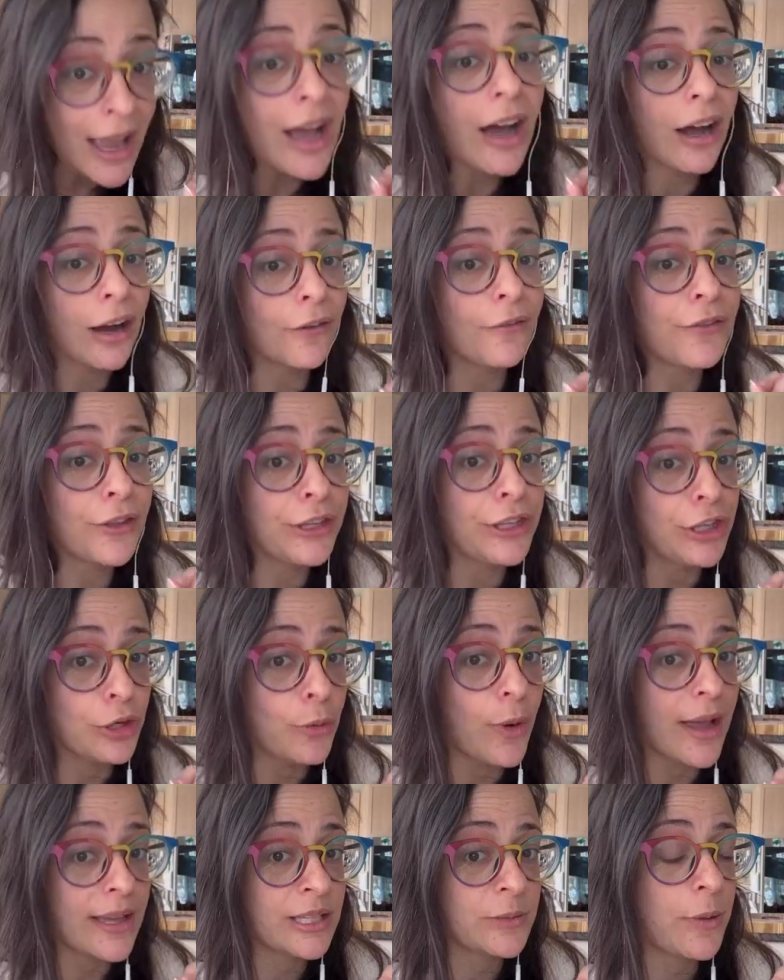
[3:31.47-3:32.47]
of the
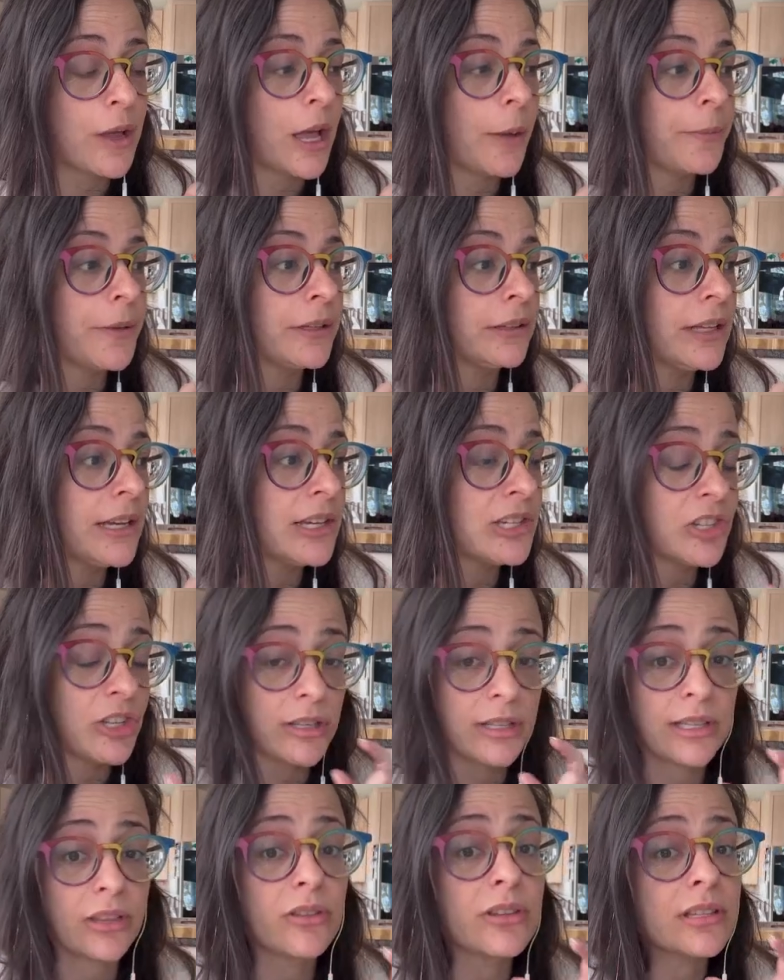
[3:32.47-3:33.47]
U.S. population.
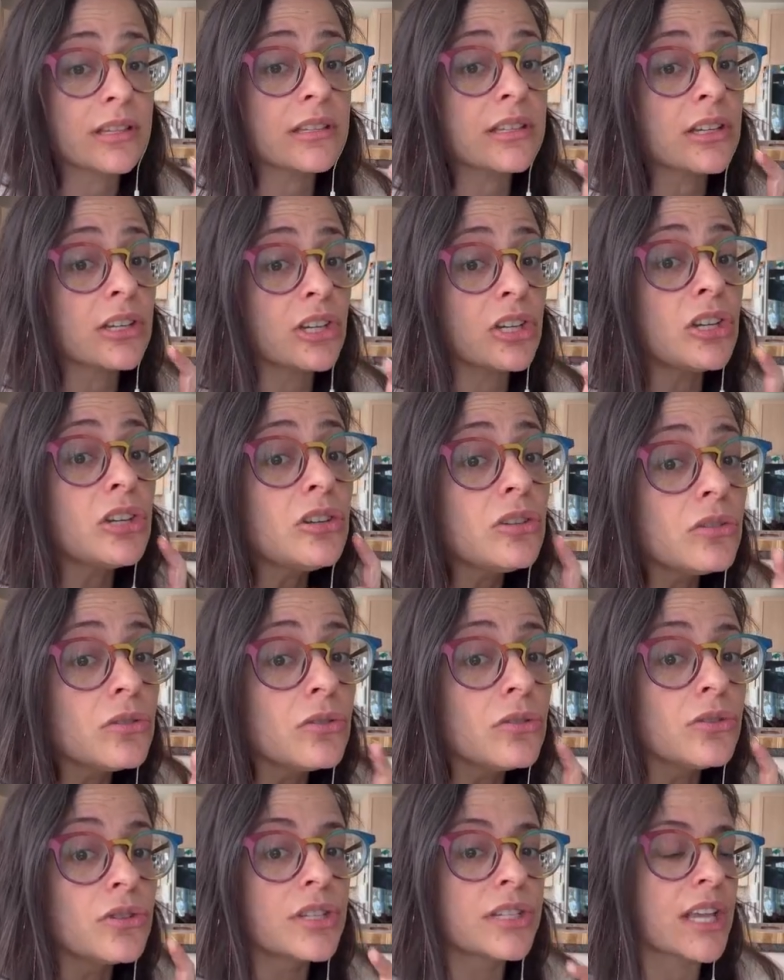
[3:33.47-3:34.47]
So this is a
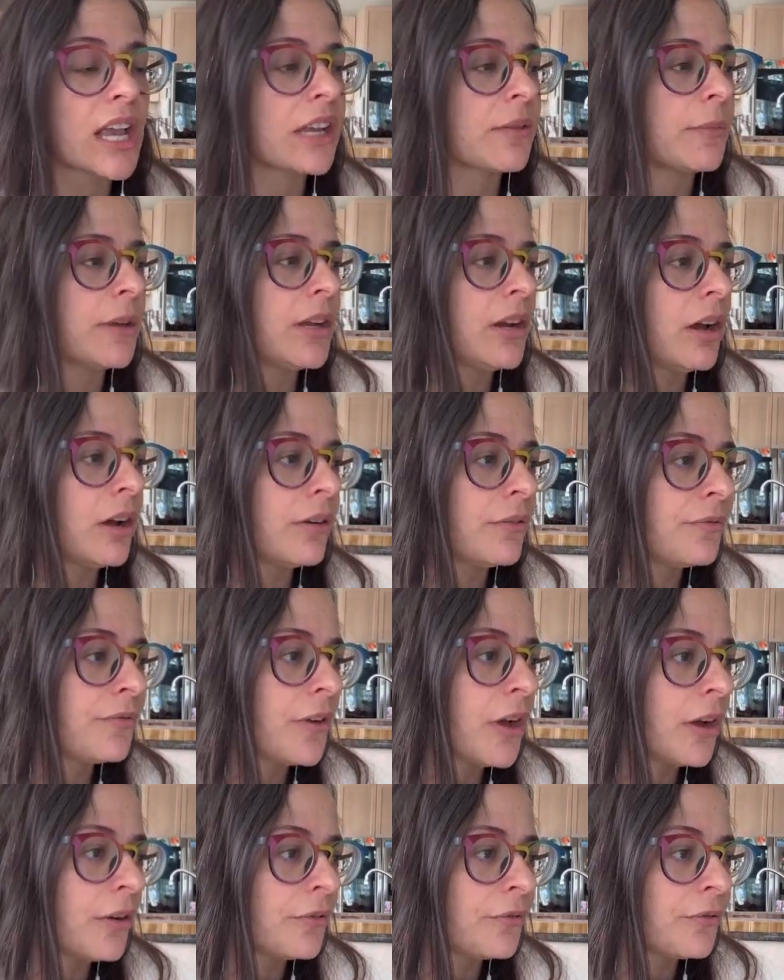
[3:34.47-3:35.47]
huge segment of
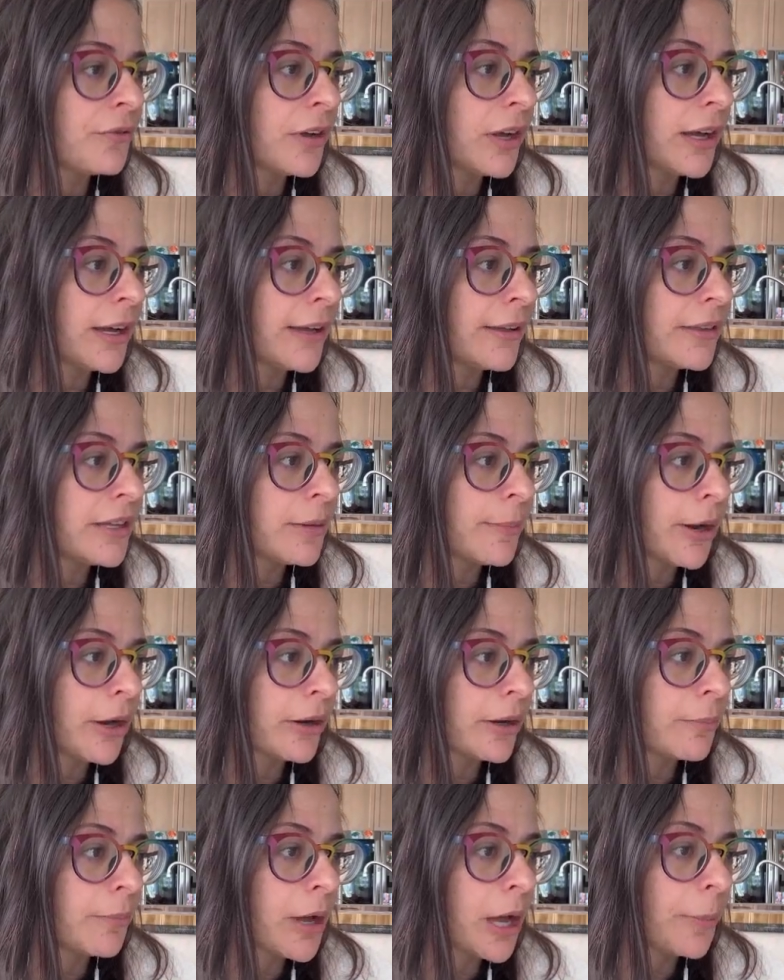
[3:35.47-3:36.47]
the
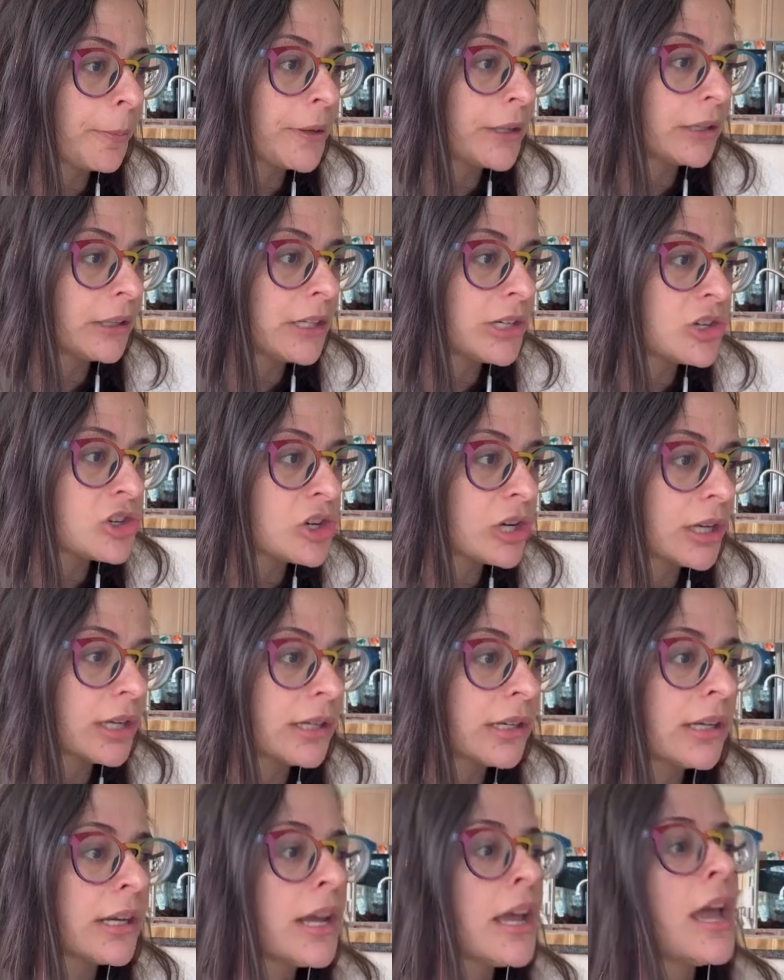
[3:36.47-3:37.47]
American population.